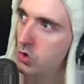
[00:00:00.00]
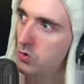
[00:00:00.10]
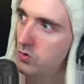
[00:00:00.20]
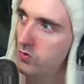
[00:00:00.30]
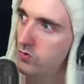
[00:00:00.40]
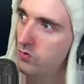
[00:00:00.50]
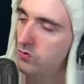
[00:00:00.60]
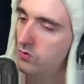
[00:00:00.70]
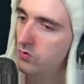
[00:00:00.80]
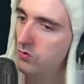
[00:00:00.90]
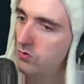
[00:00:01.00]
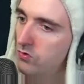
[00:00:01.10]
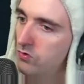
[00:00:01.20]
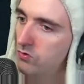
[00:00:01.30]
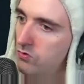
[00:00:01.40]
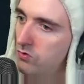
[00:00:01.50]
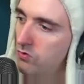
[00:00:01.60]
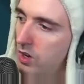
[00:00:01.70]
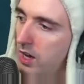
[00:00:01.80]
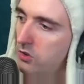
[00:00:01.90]

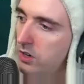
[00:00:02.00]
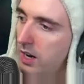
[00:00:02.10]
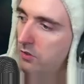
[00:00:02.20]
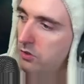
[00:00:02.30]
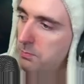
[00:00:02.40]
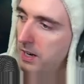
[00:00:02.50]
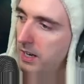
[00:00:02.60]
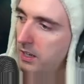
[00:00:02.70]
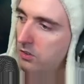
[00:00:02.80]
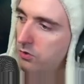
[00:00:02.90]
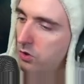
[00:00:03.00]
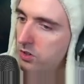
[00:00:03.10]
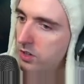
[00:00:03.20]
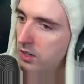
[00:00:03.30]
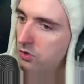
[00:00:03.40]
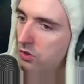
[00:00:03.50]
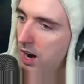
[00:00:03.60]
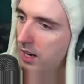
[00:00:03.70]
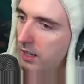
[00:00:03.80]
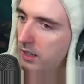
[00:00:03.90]
I do not have smite for said
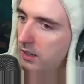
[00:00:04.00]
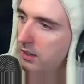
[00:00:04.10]
dragon.